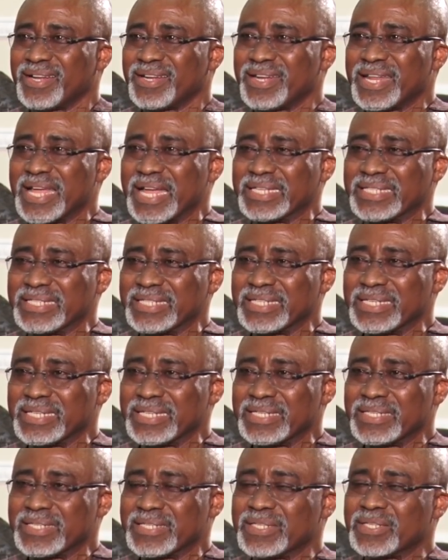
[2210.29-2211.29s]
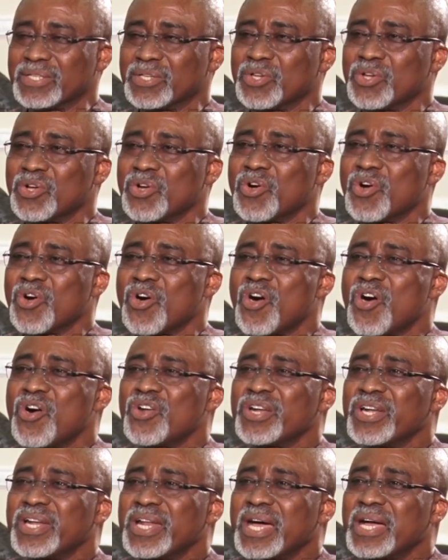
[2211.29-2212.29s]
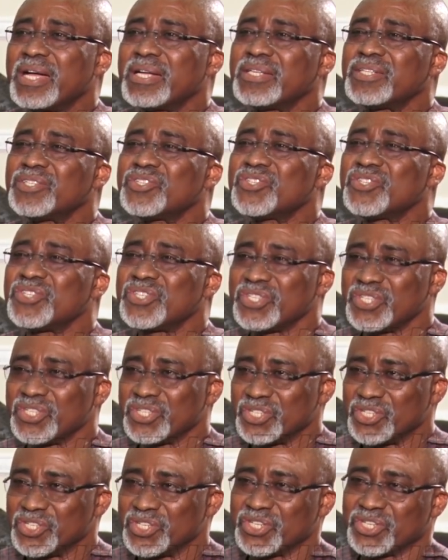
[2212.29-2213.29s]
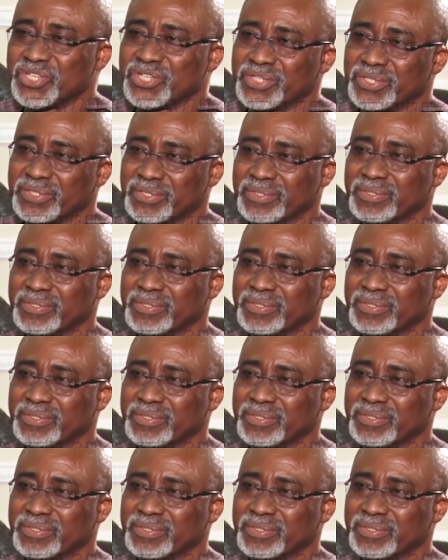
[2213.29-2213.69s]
that is under siege